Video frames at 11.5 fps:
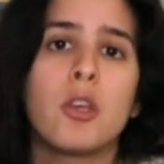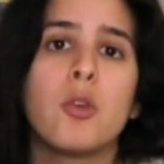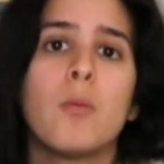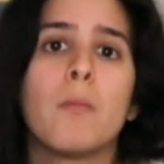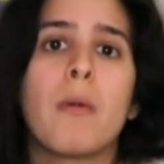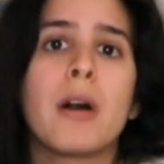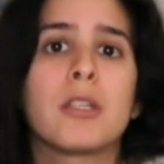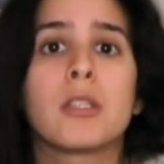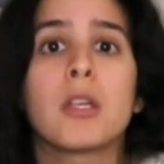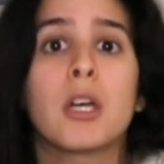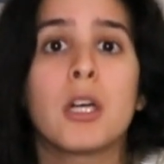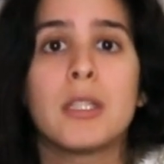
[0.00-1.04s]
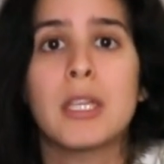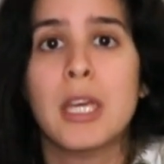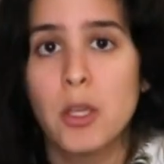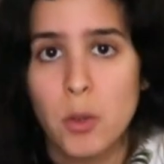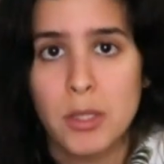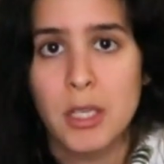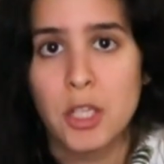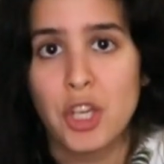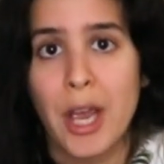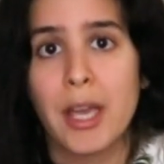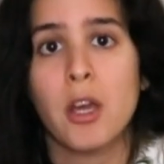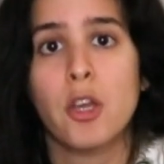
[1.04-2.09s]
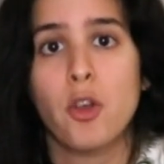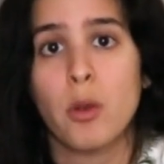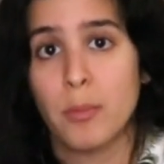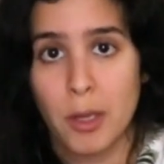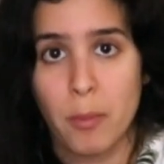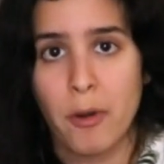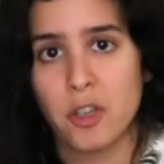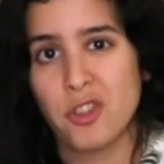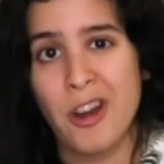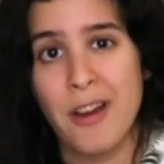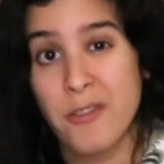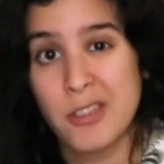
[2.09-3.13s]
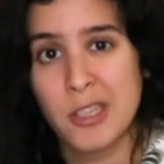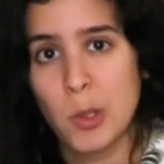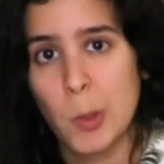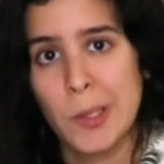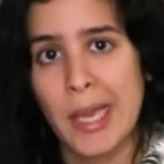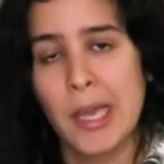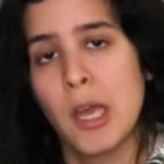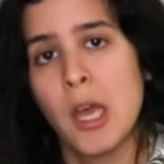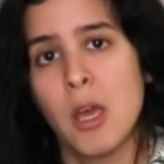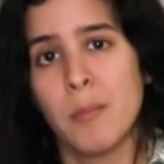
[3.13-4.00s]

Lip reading: you must continuously check your blood pressure every single day,